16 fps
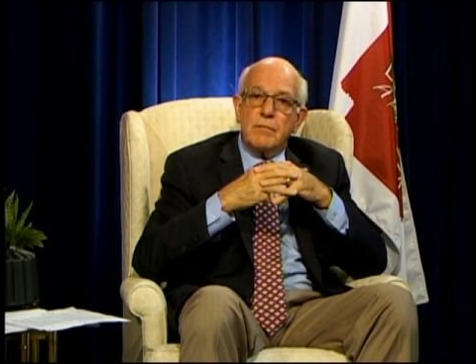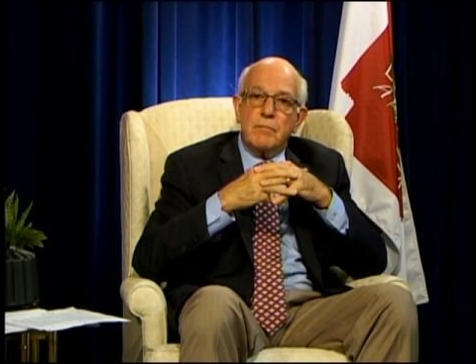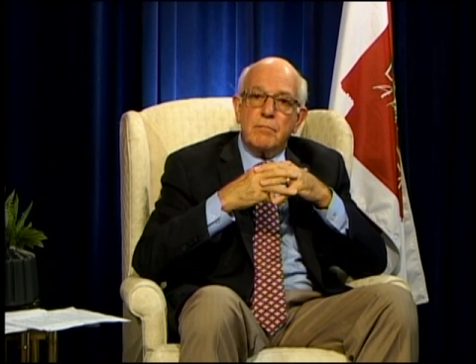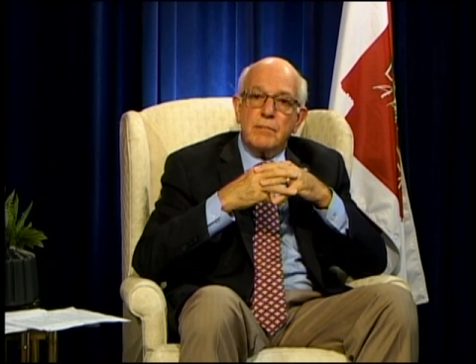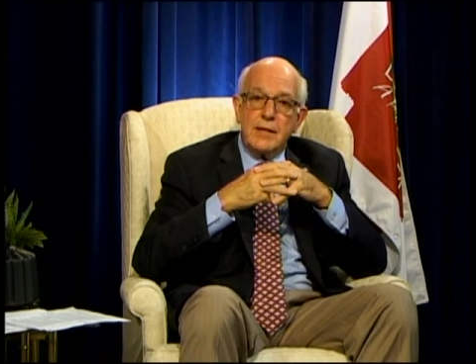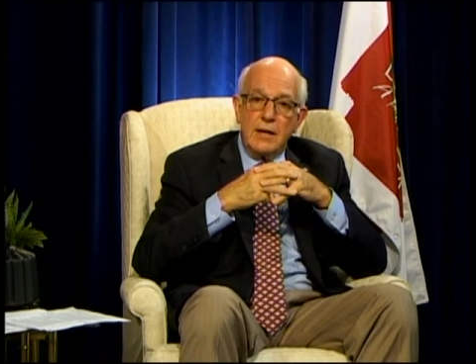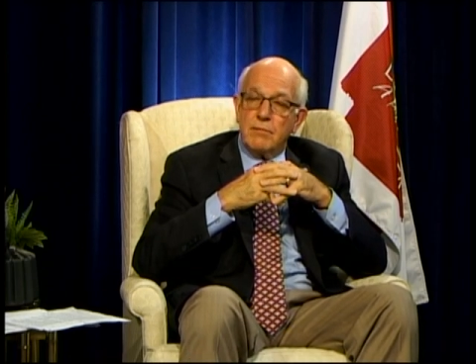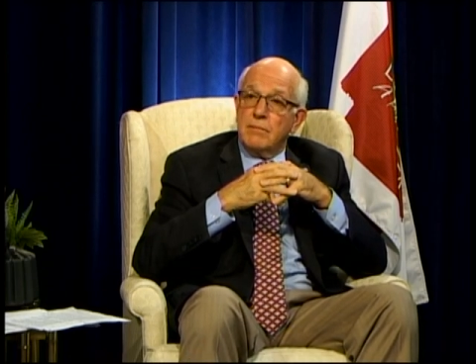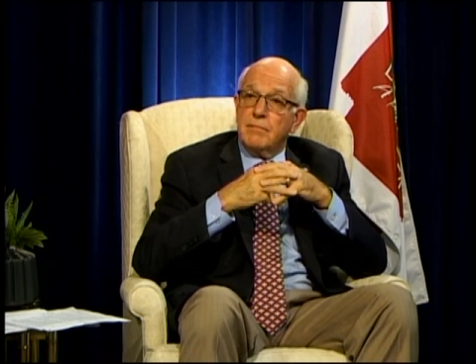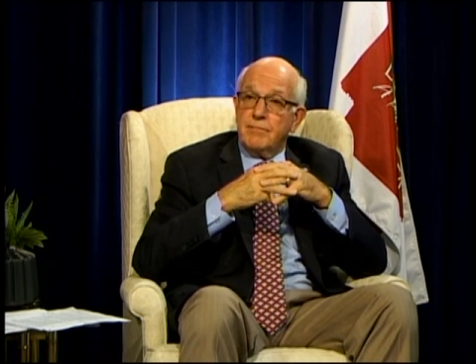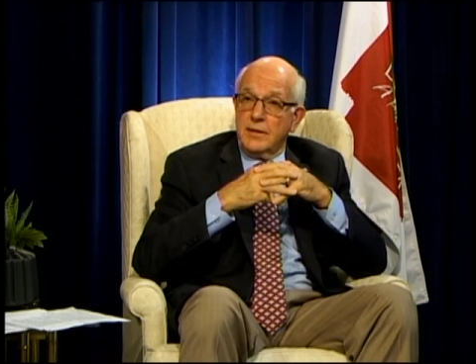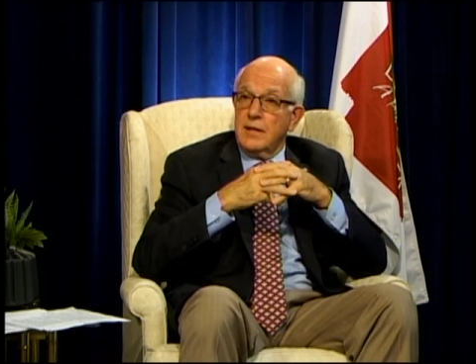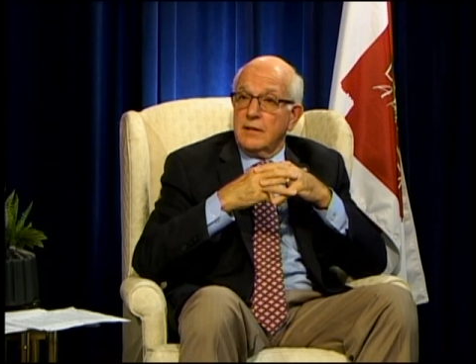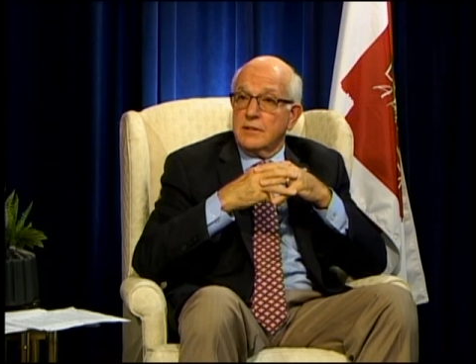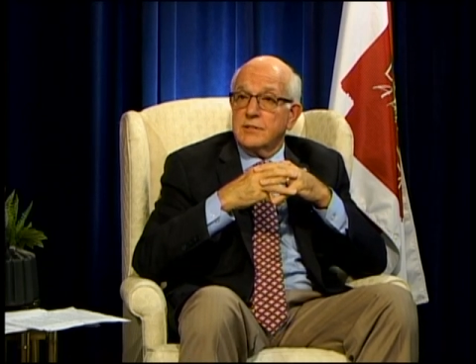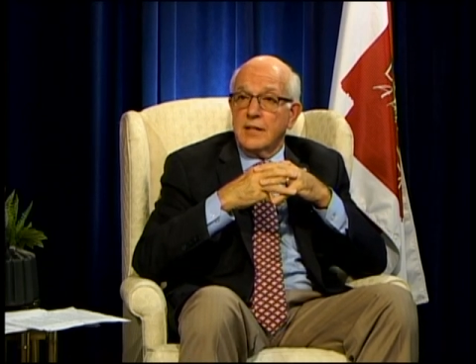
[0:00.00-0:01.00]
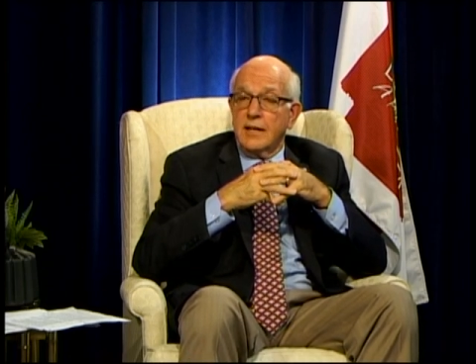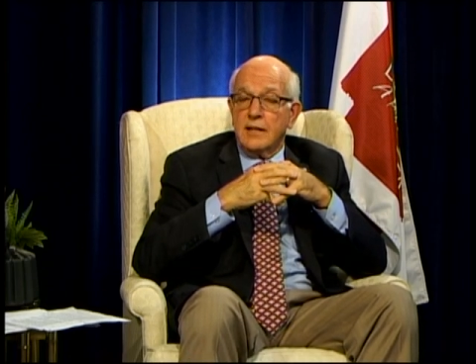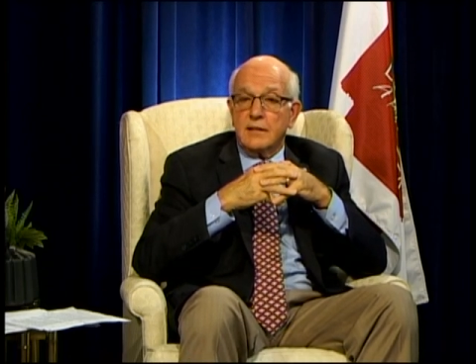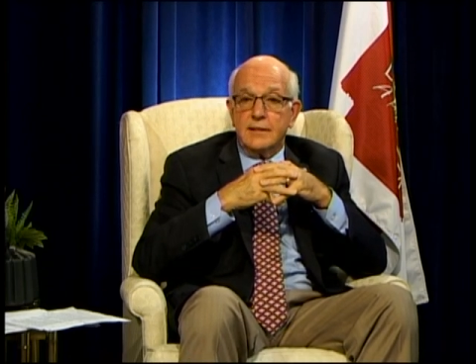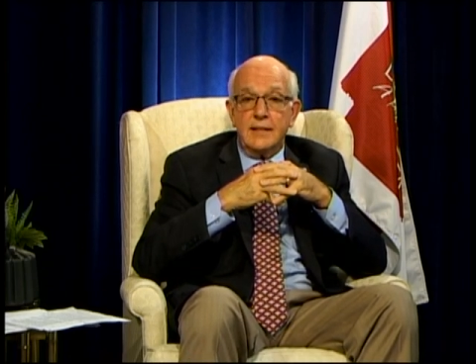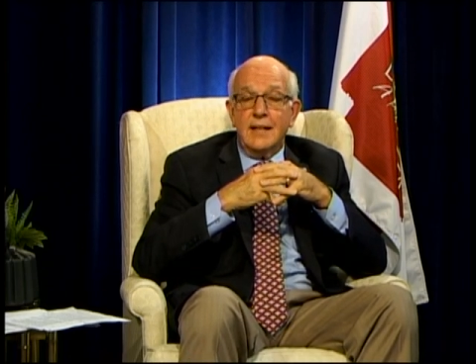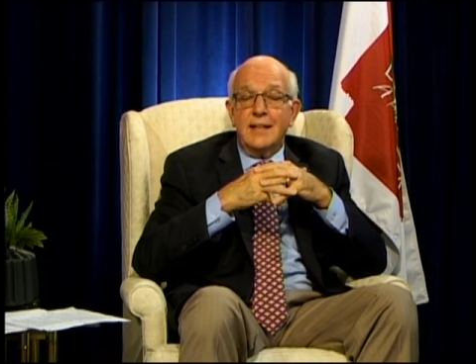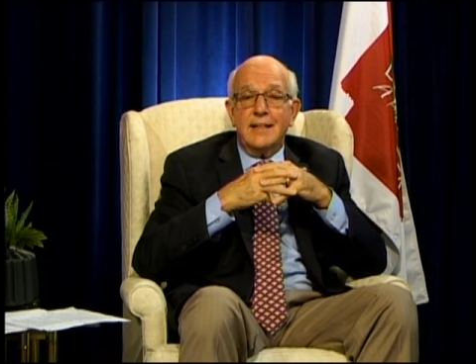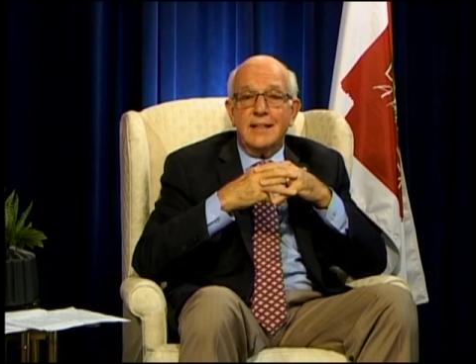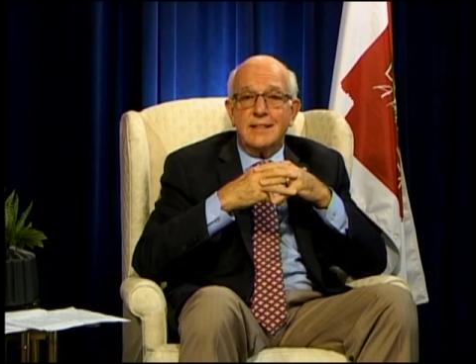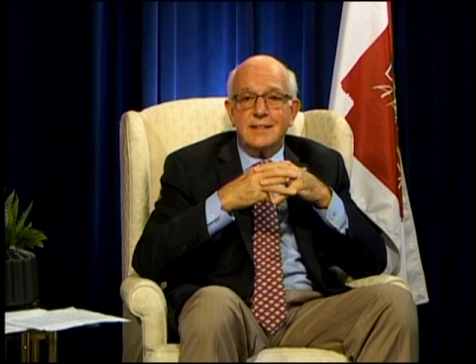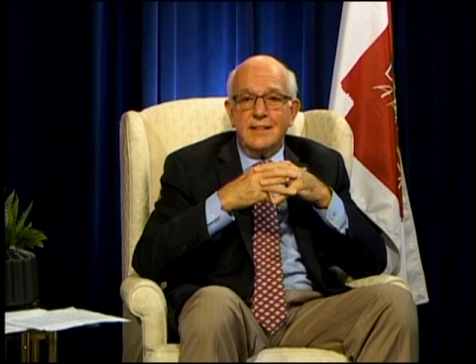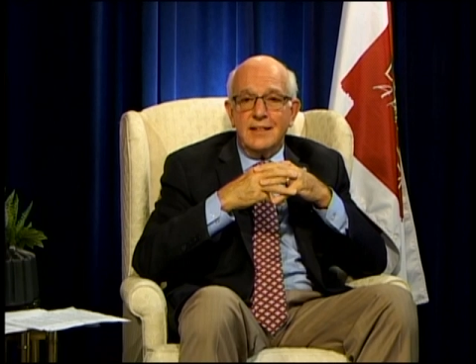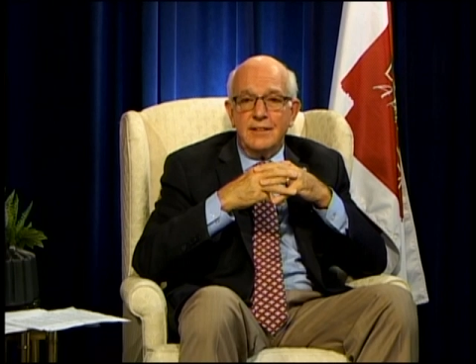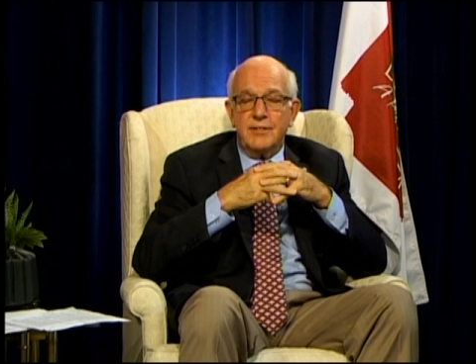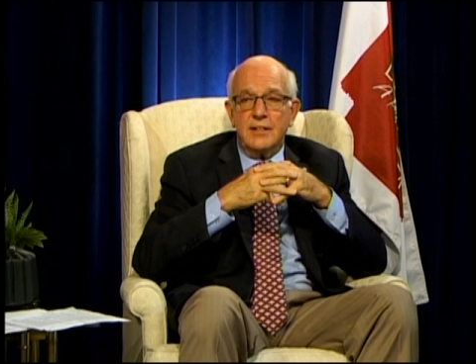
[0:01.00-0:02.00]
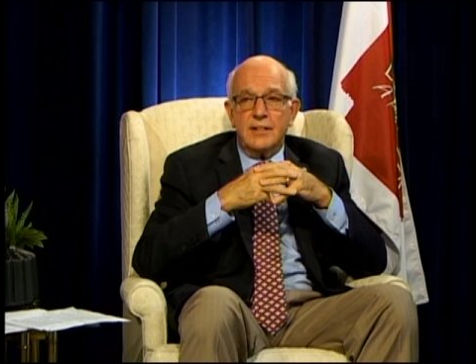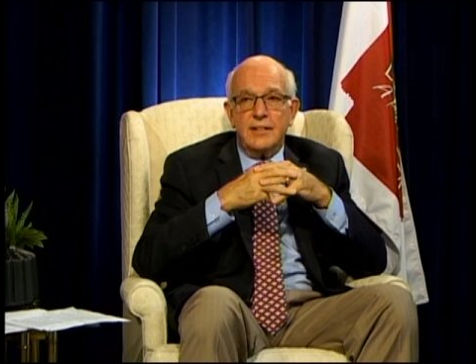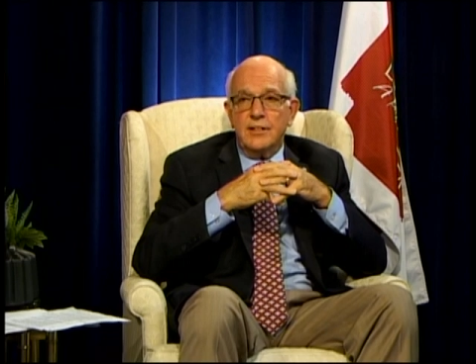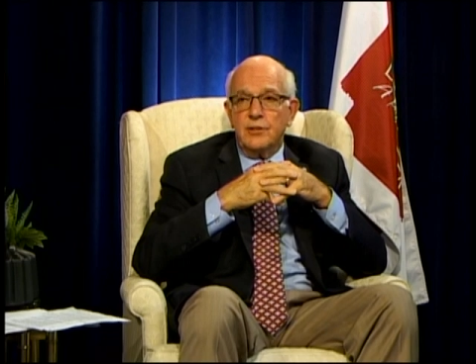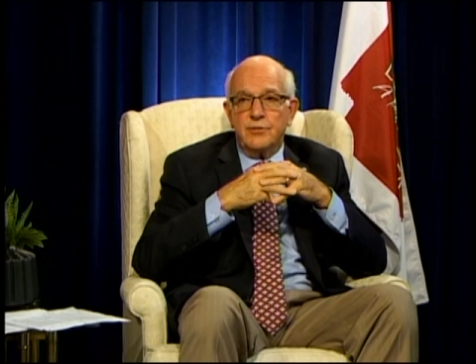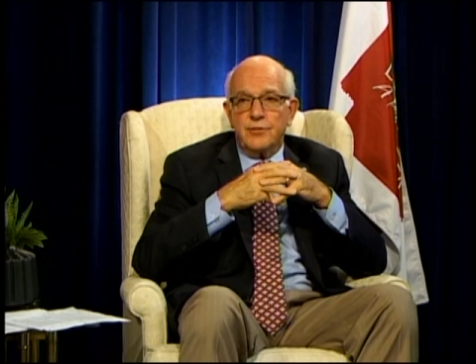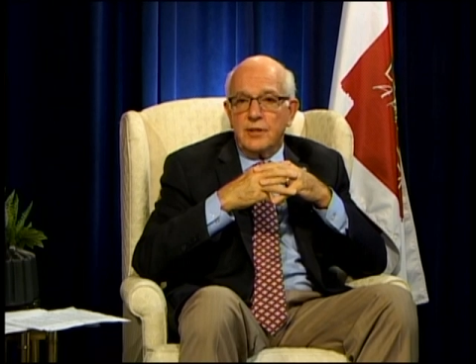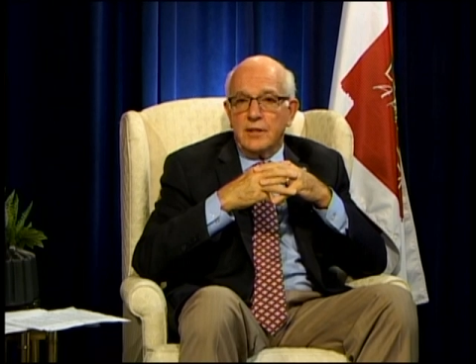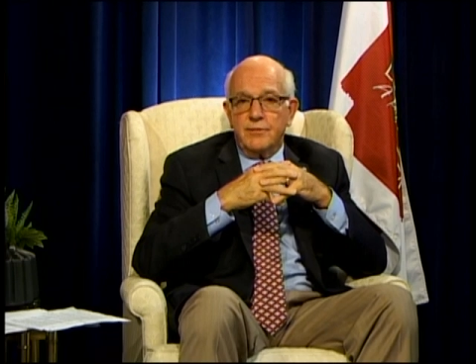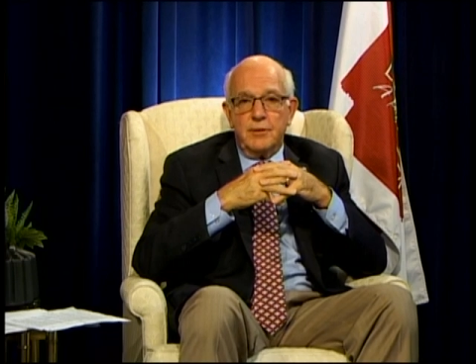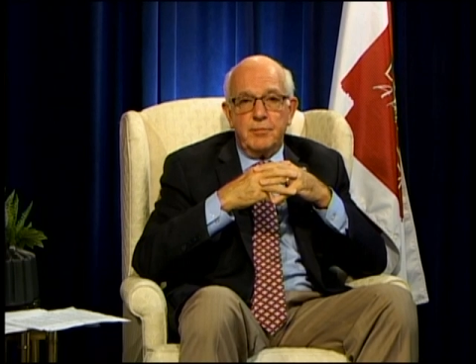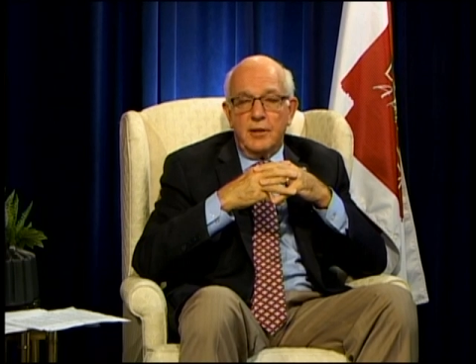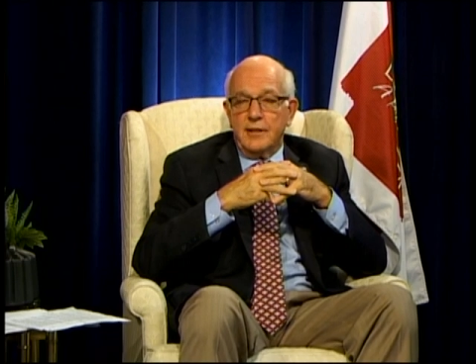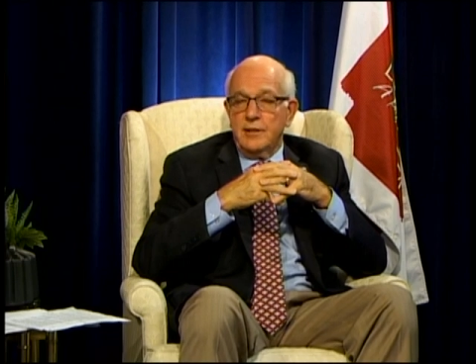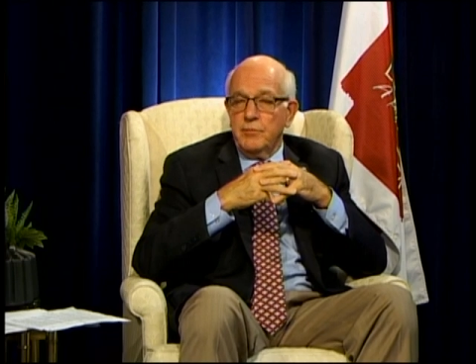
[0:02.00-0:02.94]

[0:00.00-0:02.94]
Yeah, exactly. It's an even keel for everybody.